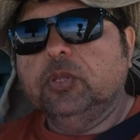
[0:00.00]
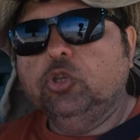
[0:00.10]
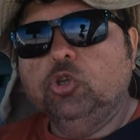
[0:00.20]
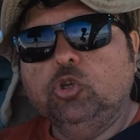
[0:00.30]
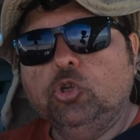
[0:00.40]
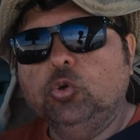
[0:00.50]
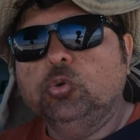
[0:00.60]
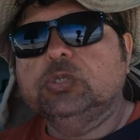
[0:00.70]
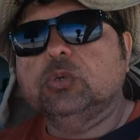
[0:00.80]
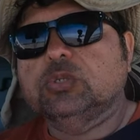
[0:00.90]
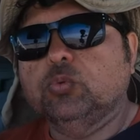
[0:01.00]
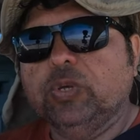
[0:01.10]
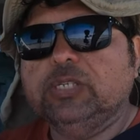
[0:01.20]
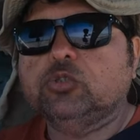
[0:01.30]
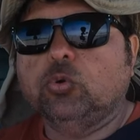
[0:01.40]
You use the
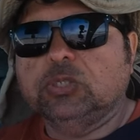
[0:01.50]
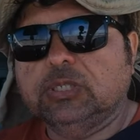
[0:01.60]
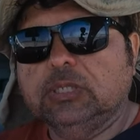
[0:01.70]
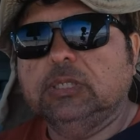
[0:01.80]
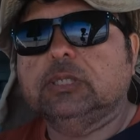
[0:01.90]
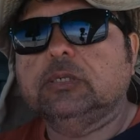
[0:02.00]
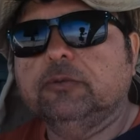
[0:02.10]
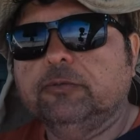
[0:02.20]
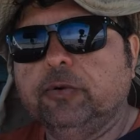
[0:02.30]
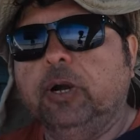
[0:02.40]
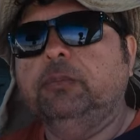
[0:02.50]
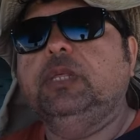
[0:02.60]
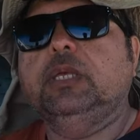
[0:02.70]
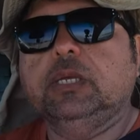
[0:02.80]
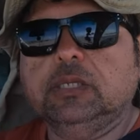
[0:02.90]
resources from
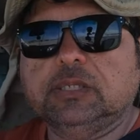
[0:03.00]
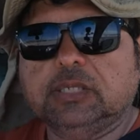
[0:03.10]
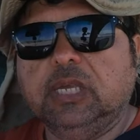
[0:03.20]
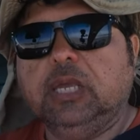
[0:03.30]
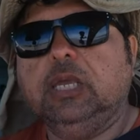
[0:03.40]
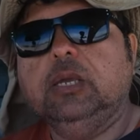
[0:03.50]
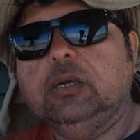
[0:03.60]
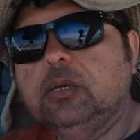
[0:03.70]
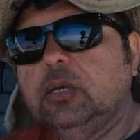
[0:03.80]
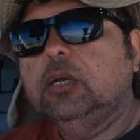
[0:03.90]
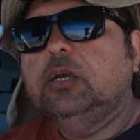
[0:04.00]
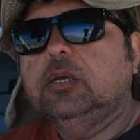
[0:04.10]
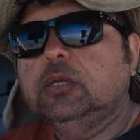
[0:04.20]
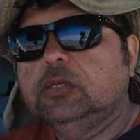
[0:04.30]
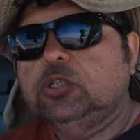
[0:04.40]
the sea
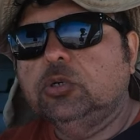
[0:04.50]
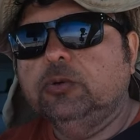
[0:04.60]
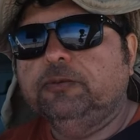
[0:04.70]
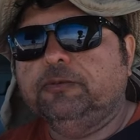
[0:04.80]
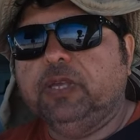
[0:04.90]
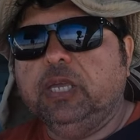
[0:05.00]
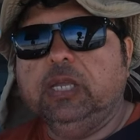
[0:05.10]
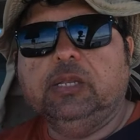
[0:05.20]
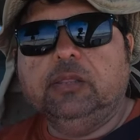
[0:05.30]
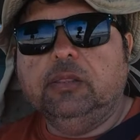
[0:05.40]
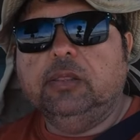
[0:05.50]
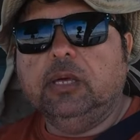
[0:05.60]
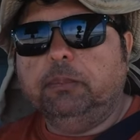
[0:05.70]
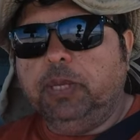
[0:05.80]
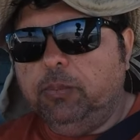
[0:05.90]
to feed
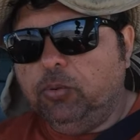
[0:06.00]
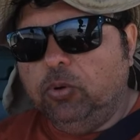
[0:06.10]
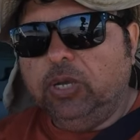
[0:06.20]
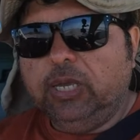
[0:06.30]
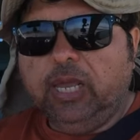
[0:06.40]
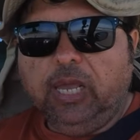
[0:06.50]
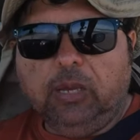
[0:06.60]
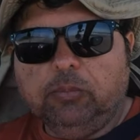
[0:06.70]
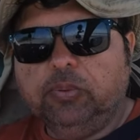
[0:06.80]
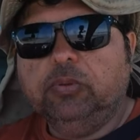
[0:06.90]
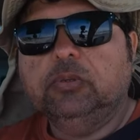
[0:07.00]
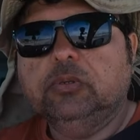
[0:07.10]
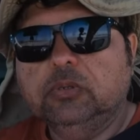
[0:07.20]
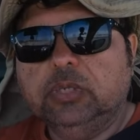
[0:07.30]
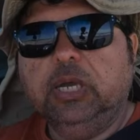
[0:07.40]
the people in camp,
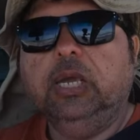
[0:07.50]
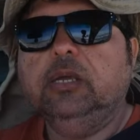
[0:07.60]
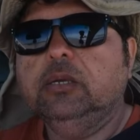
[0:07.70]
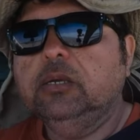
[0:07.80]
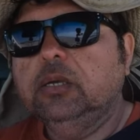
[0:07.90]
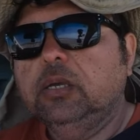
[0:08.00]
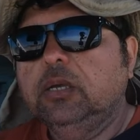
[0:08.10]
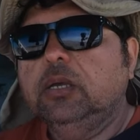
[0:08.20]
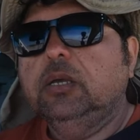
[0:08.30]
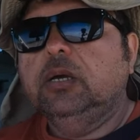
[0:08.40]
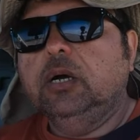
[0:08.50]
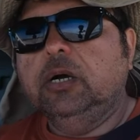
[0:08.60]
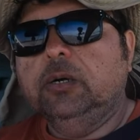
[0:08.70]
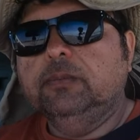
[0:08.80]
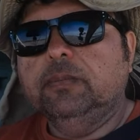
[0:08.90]
okay?
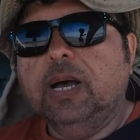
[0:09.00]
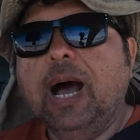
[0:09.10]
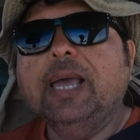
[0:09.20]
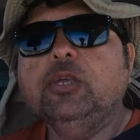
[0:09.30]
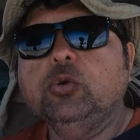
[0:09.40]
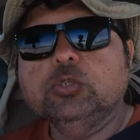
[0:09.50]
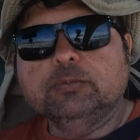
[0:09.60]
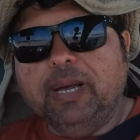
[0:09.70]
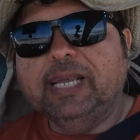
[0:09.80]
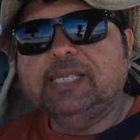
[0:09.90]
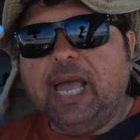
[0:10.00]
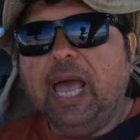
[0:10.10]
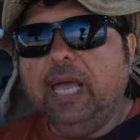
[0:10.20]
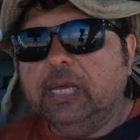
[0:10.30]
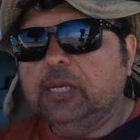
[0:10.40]
I used my
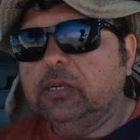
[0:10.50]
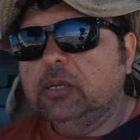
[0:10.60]
tag.